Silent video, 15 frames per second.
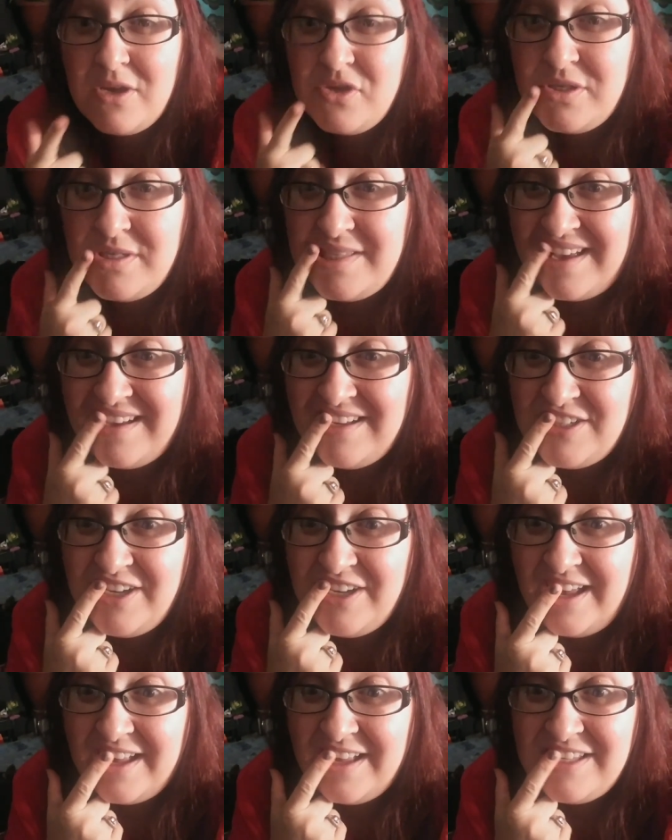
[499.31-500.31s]
She's
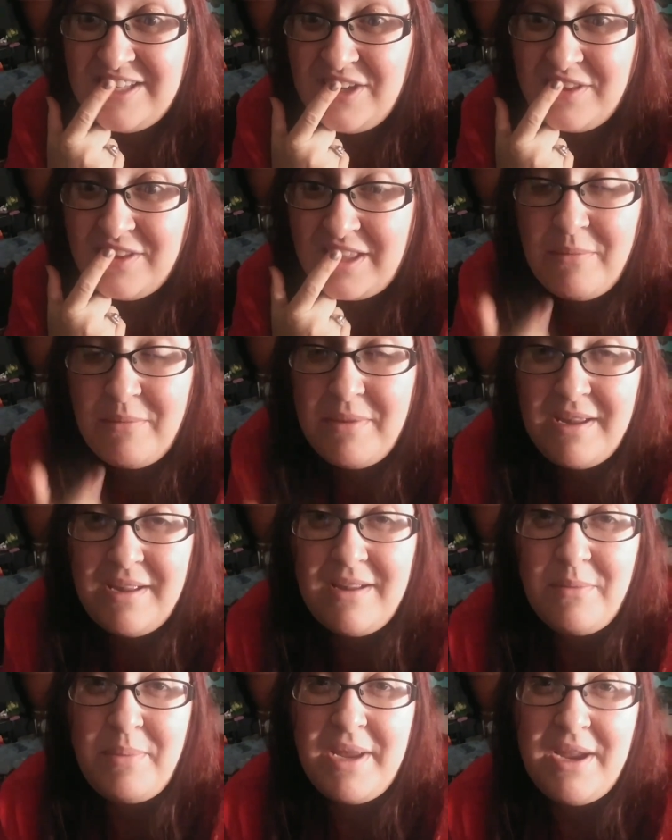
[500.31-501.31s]
actually got a tooth coming
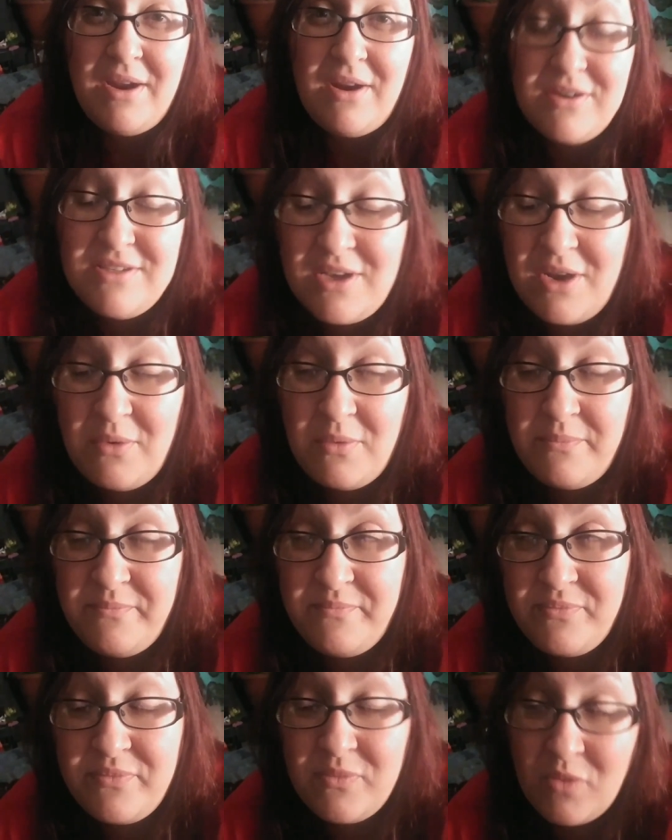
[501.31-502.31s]
in up here, so
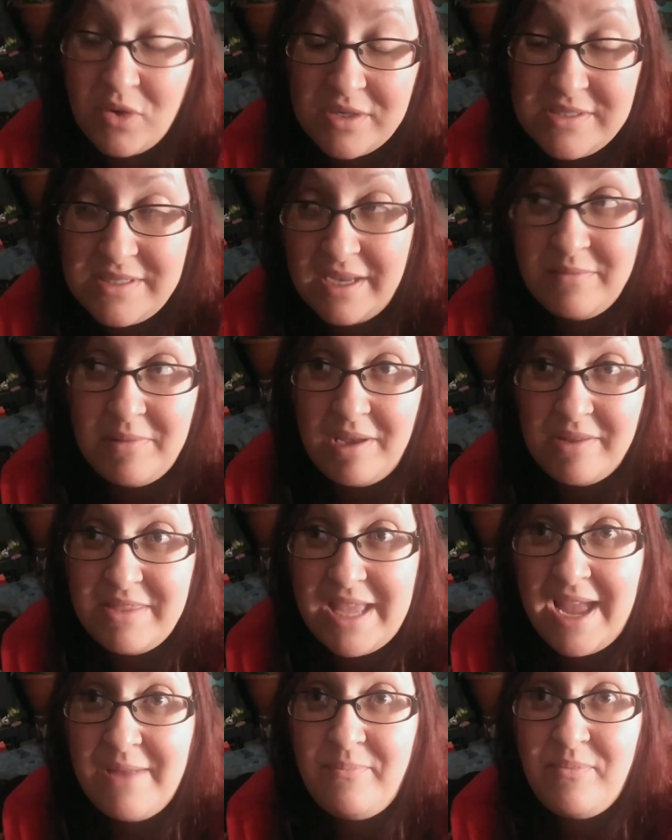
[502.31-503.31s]
we're excited about
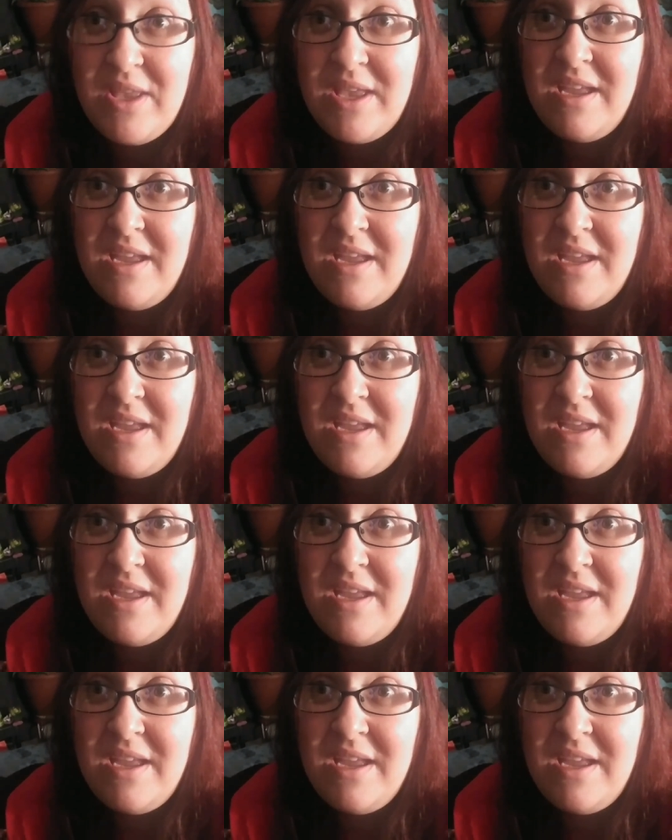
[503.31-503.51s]
that.